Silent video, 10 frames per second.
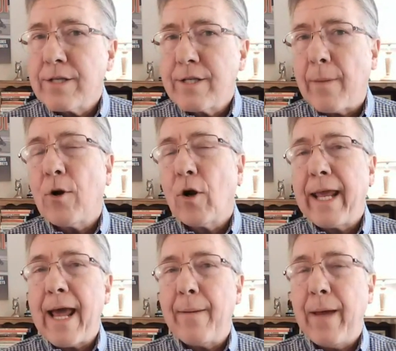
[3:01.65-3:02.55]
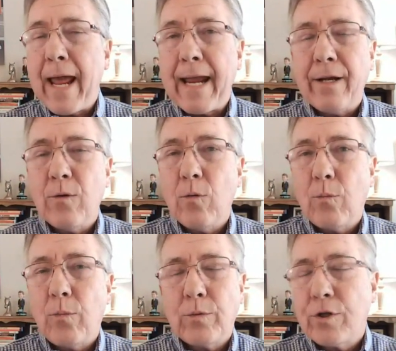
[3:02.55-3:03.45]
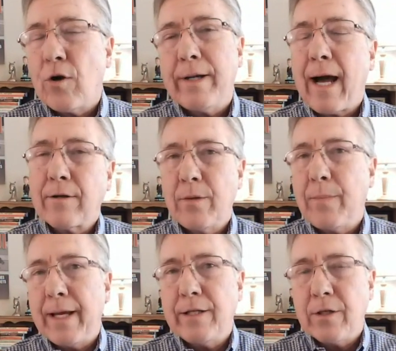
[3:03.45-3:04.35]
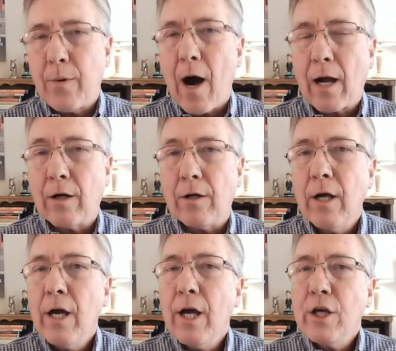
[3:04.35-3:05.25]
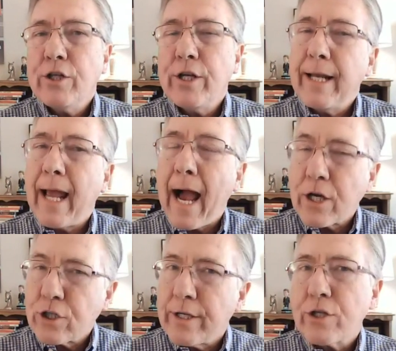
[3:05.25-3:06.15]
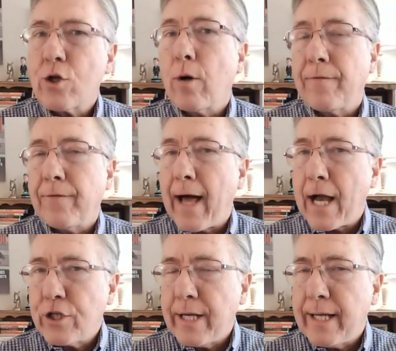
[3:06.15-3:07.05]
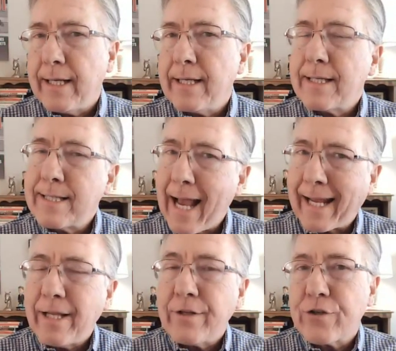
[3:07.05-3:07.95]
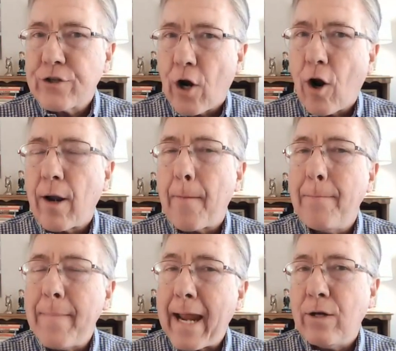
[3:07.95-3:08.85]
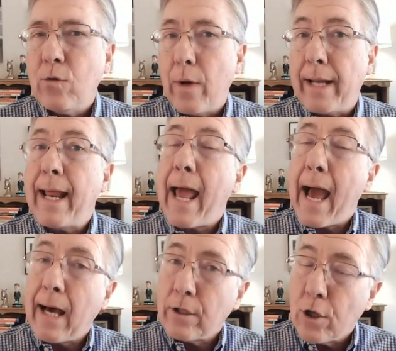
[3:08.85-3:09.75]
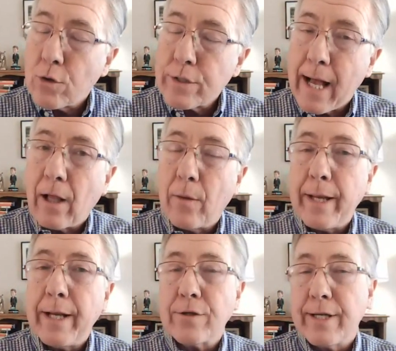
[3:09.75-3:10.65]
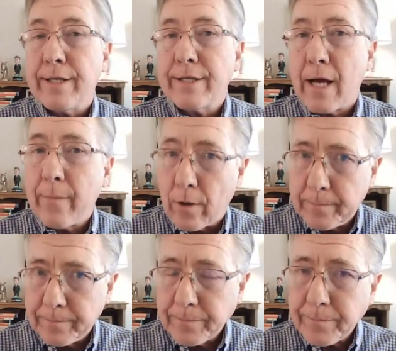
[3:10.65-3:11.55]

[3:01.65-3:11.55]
summer campaign turned out to be a debacle. She actually scored a flashy second start maiden win at Los Alamitos in summer.